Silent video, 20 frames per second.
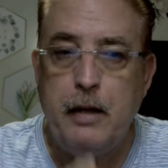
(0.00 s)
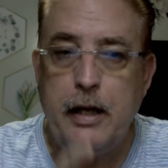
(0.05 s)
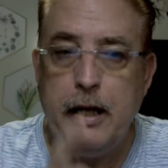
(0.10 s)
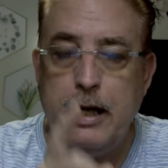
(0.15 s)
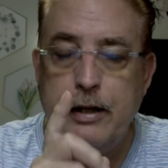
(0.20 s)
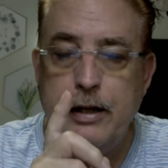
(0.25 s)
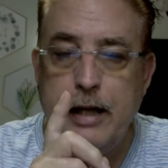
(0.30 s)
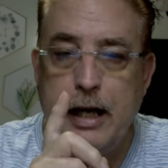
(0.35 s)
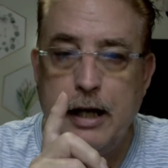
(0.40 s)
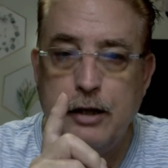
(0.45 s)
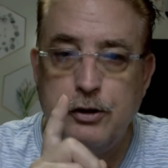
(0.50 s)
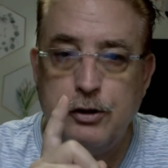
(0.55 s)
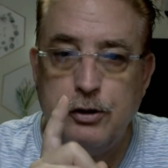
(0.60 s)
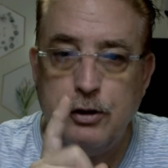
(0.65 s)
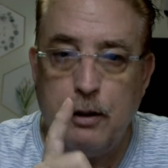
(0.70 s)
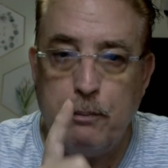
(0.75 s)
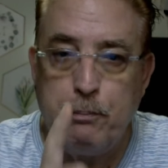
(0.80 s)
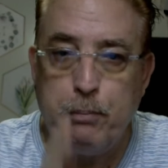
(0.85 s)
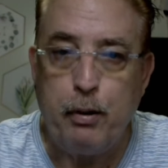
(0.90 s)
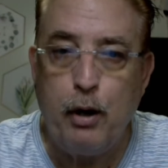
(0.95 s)
And that's
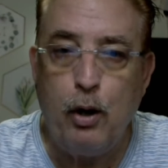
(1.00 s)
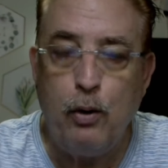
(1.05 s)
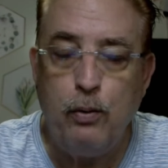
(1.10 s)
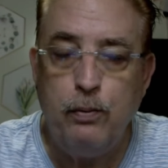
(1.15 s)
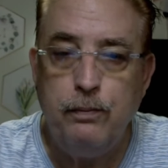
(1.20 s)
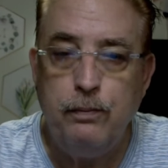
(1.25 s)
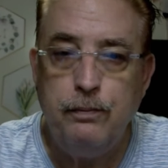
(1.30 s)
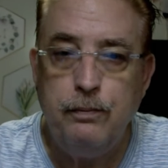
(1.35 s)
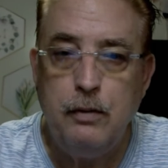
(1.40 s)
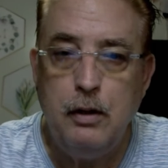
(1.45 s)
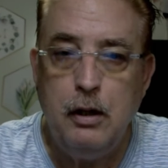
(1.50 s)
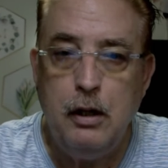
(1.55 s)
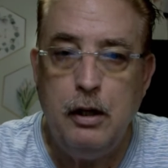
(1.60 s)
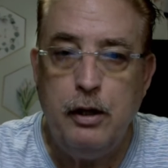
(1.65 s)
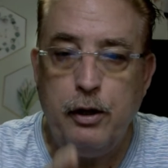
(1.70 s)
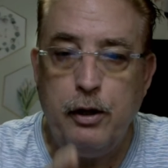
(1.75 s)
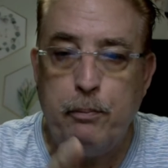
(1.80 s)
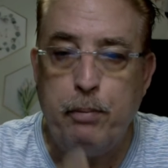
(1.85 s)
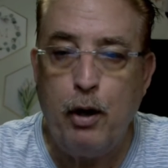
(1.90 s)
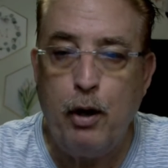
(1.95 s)
a pro.
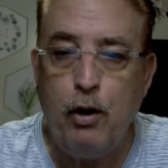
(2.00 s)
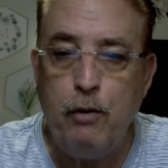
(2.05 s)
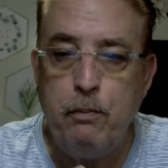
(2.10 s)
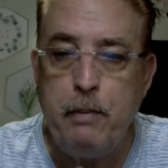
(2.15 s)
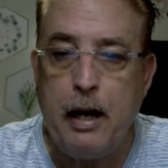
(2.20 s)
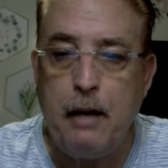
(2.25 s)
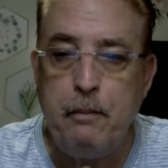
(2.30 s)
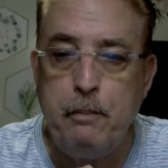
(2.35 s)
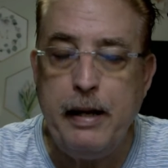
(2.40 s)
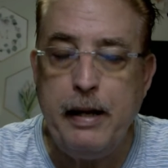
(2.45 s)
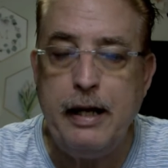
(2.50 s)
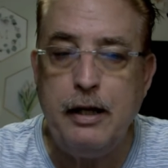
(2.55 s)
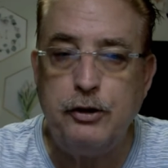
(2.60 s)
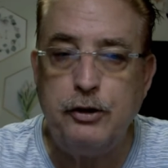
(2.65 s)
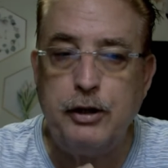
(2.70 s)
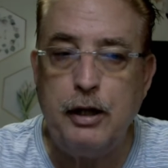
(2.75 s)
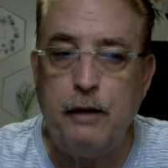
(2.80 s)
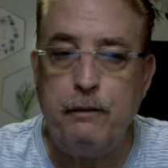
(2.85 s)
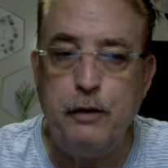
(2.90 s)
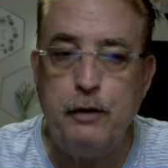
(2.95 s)
The pro about being
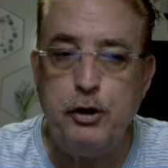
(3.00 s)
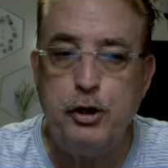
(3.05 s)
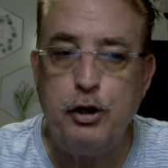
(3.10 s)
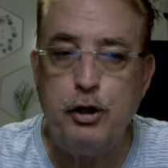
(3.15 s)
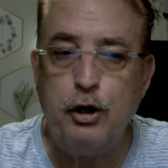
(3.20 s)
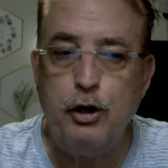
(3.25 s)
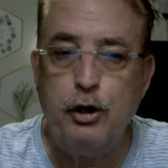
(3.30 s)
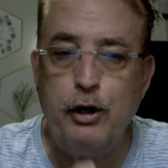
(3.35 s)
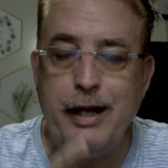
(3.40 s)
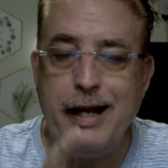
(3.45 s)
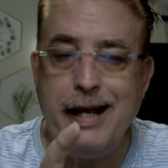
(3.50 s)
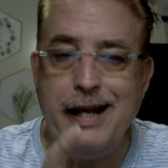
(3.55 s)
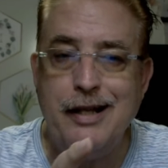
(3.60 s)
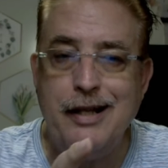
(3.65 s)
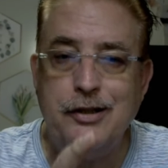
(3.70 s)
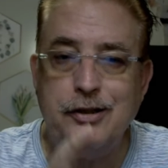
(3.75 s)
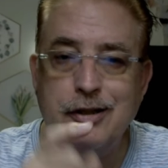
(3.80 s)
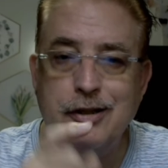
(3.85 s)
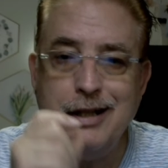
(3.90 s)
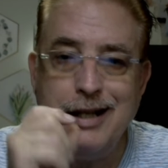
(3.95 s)
self-insured
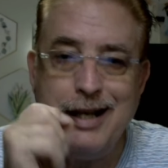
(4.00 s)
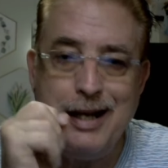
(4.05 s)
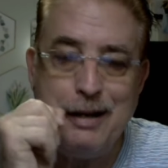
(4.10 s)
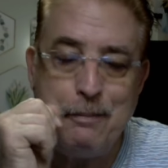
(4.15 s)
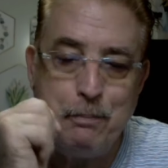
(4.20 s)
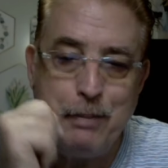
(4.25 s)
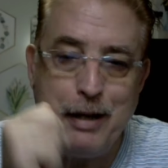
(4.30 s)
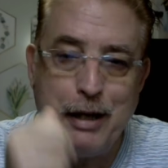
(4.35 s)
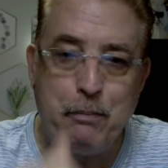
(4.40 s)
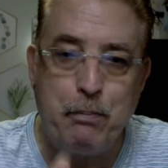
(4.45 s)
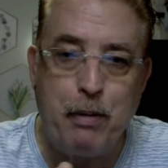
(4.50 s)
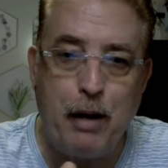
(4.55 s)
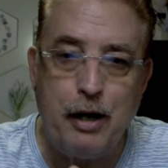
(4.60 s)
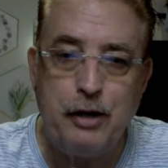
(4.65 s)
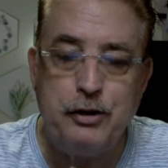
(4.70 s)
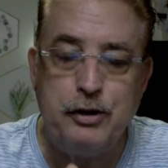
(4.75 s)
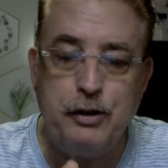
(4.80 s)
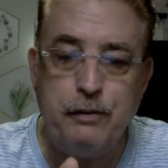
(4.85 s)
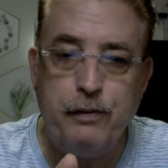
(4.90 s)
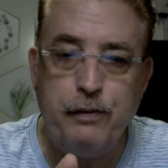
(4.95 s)
is a big
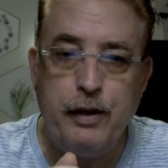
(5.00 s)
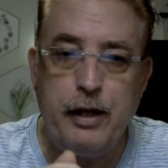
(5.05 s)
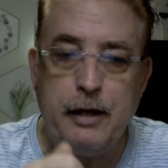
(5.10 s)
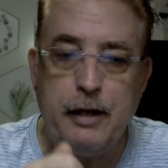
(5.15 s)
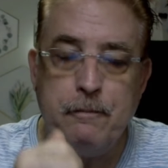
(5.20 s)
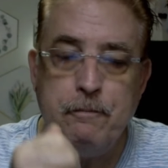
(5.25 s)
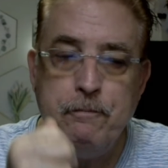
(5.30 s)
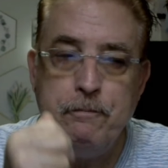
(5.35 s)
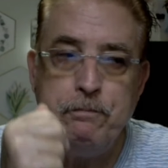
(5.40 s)
positive thing.